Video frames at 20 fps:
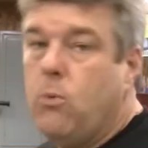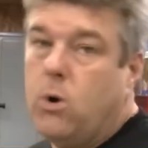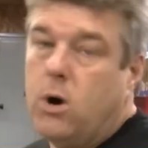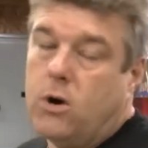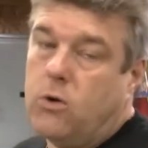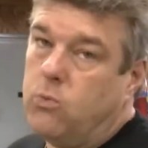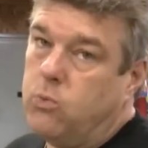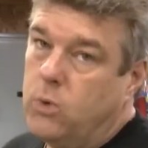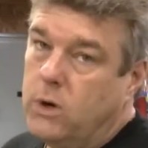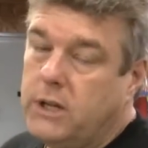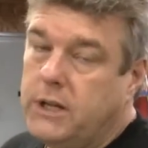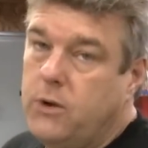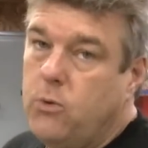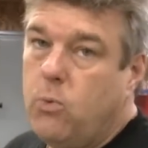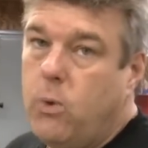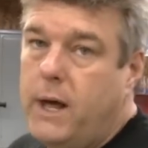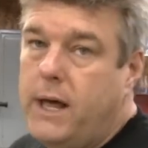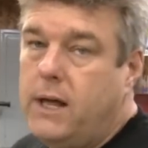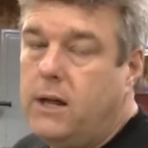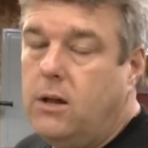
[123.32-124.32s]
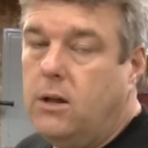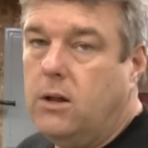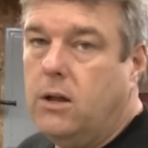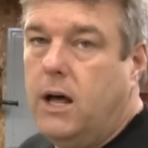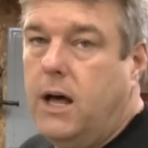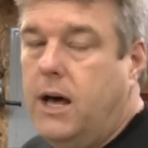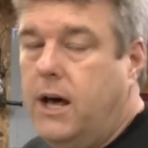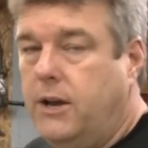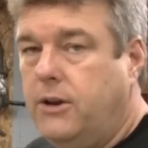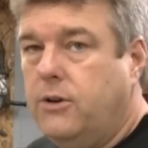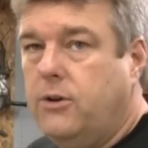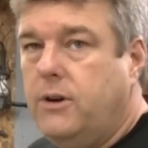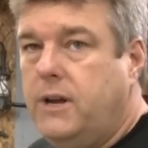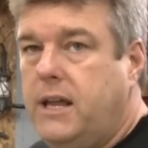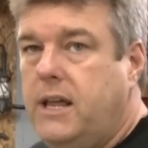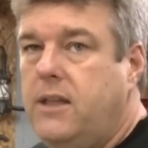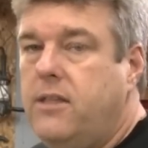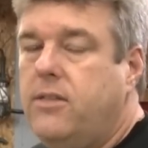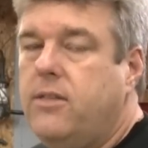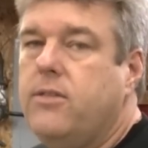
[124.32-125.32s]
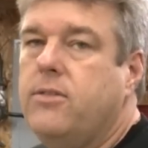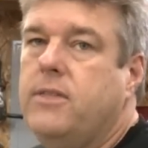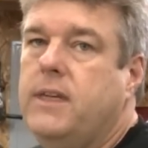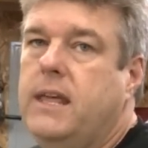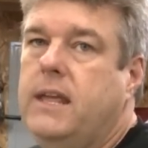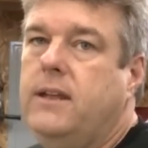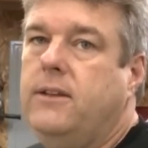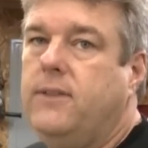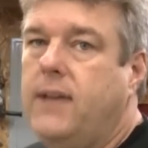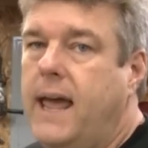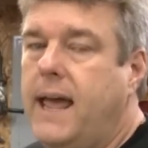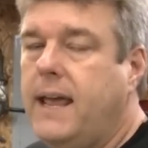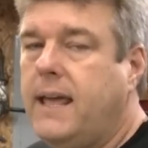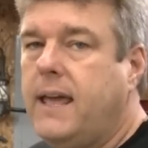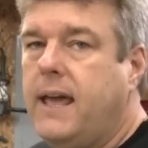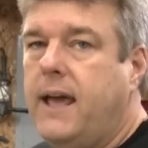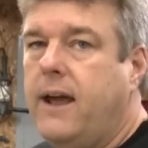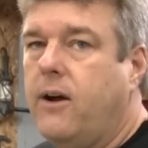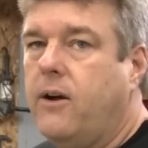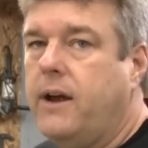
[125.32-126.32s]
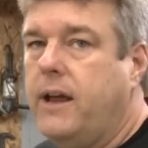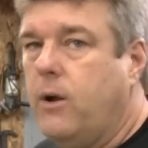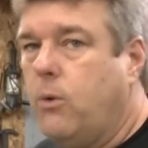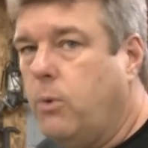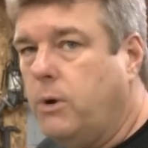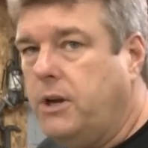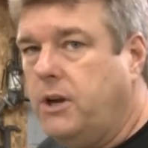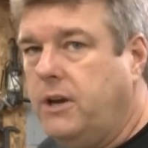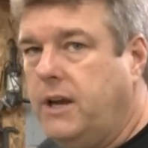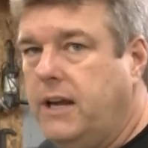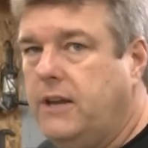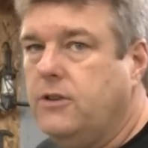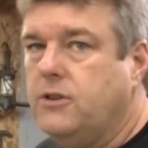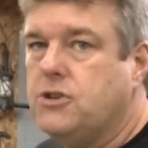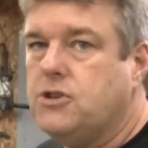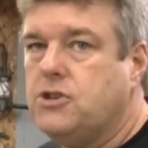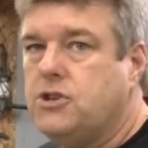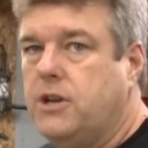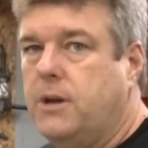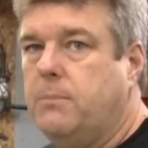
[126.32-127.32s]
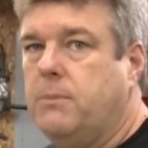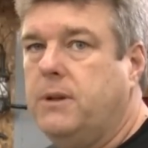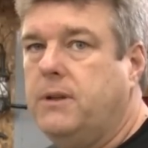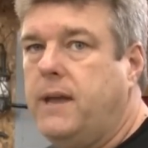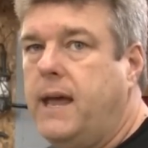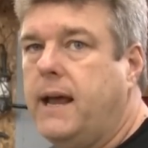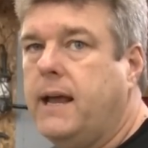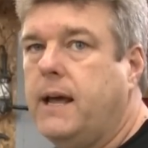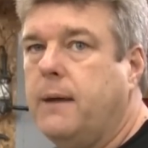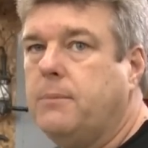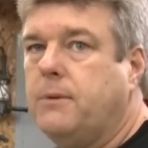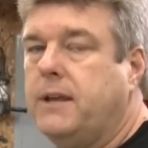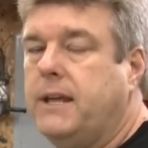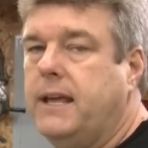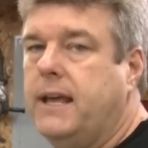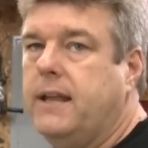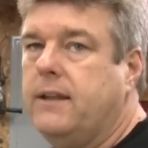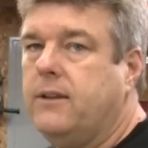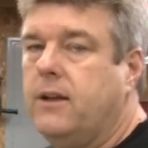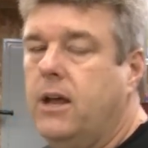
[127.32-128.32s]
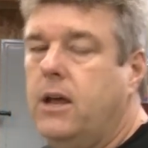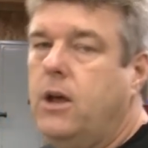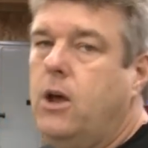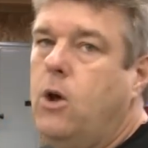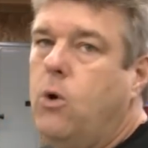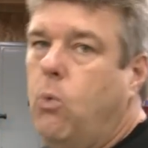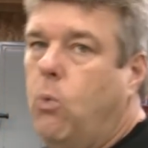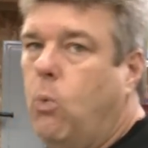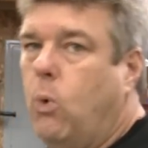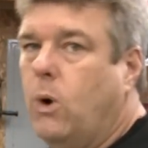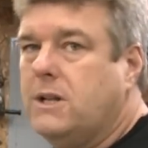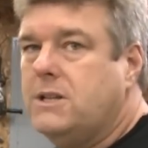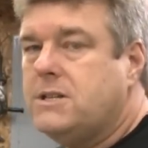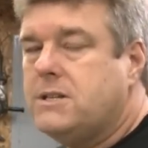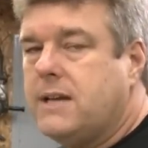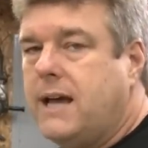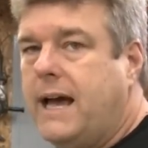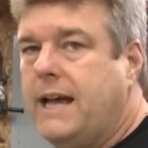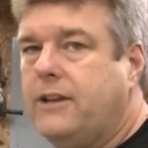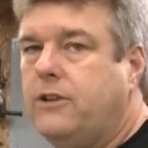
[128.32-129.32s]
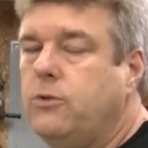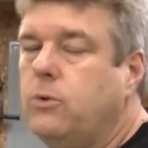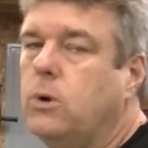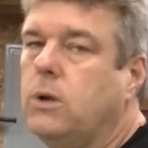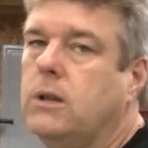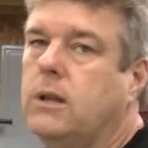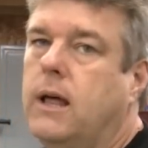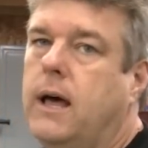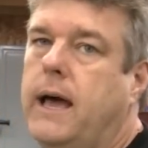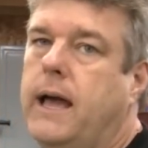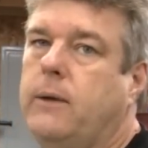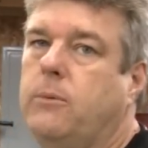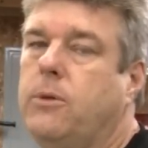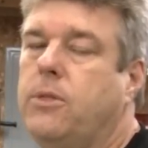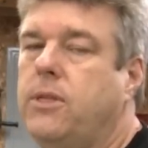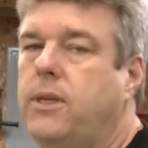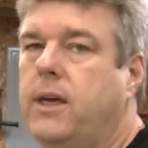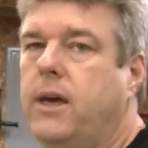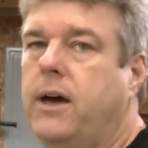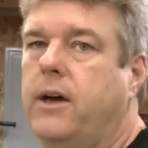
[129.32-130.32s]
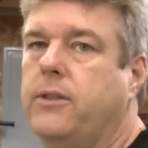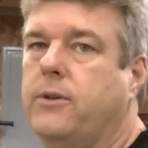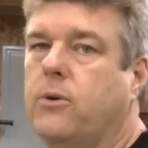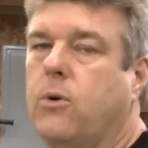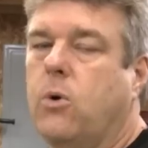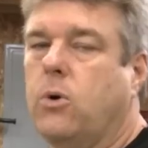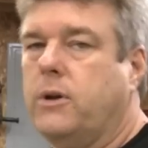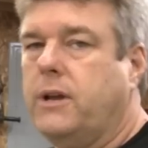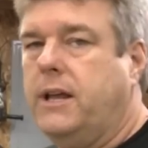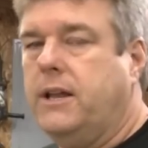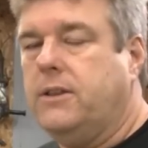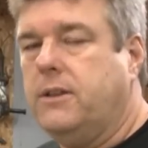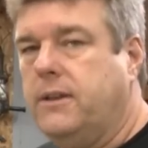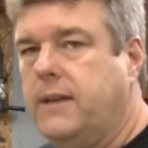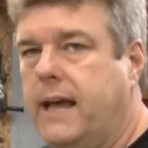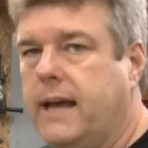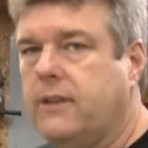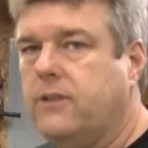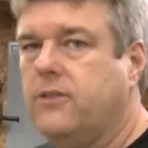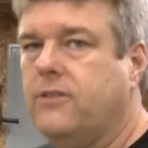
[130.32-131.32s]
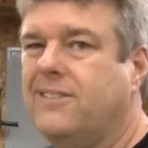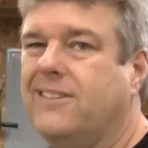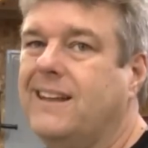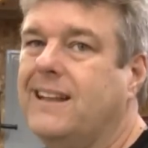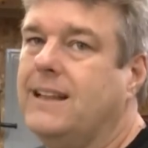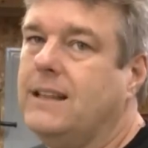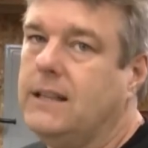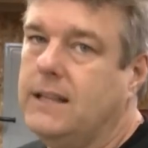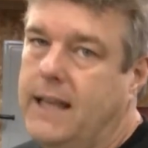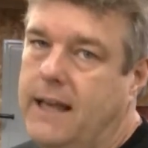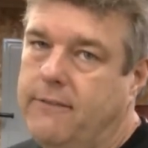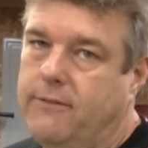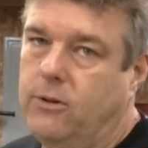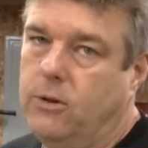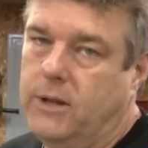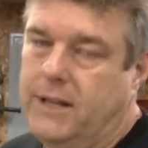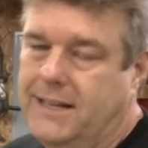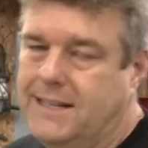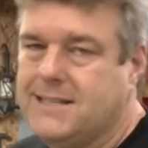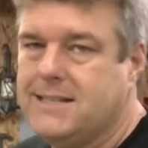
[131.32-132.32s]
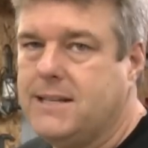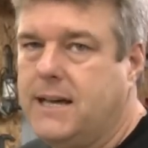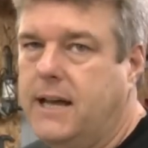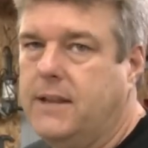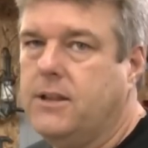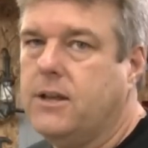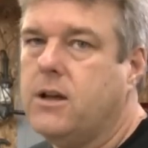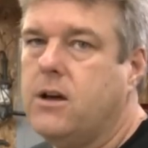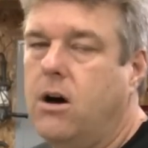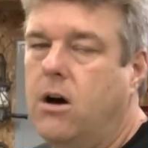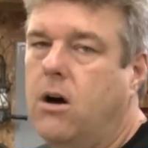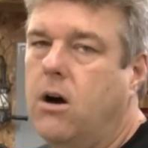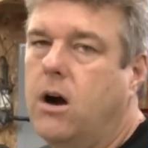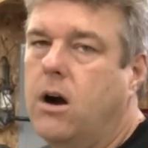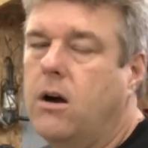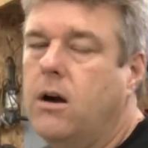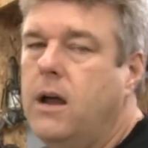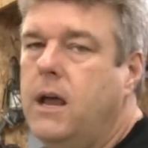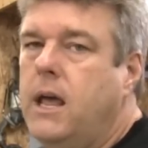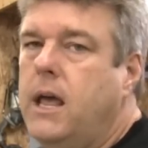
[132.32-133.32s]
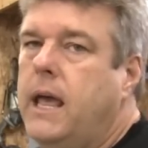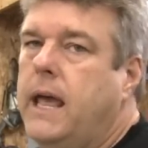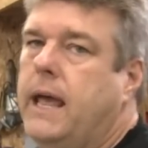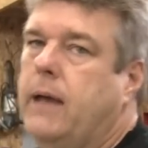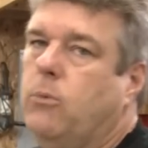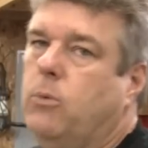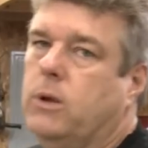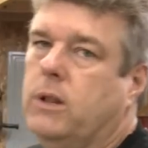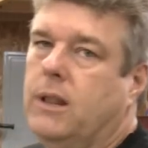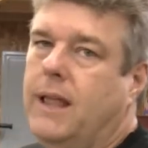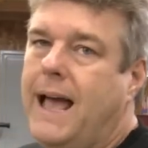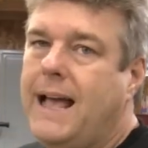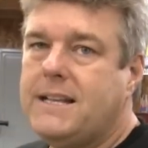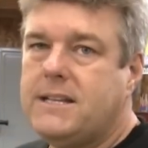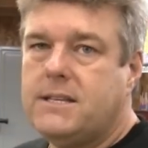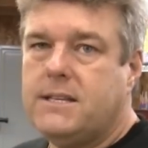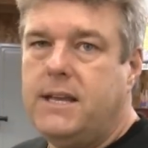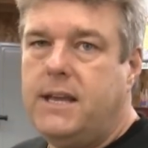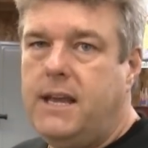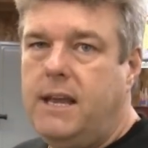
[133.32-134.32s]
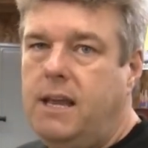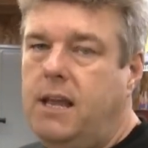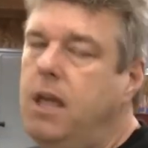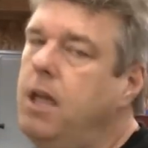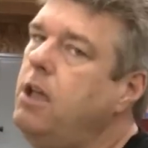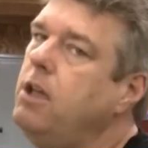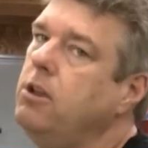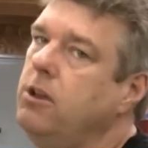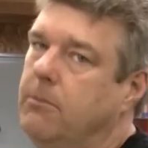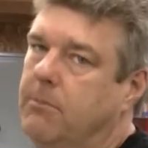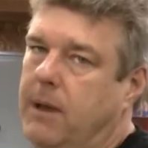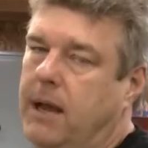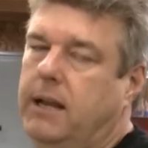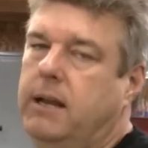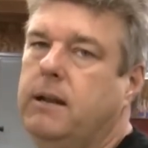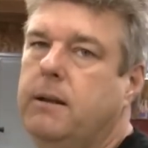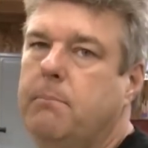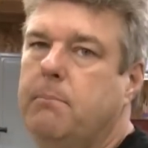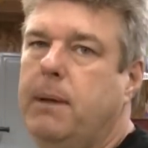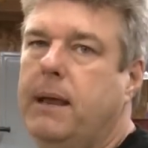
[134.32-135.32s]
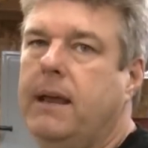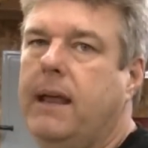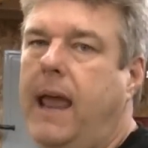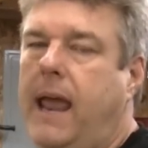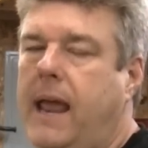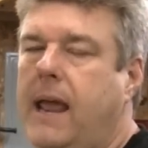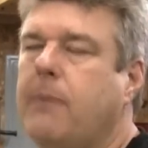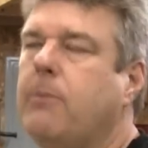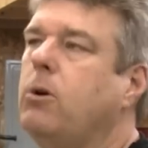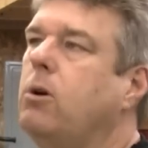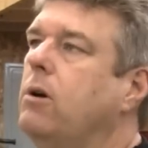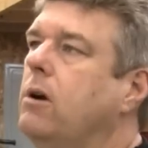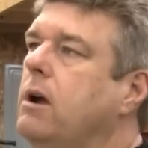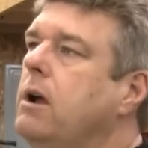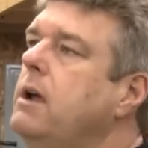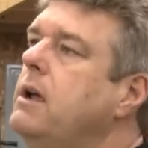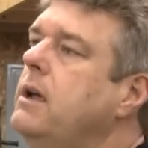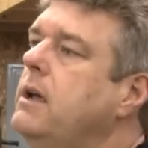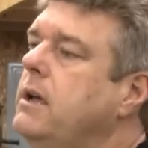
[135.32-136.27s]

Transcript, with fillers: work really well underneath the deck area when you need to shim the deck up to get one side to align with the other or to get the deck to sit level inside the car. And one last thing, you may need a big hammer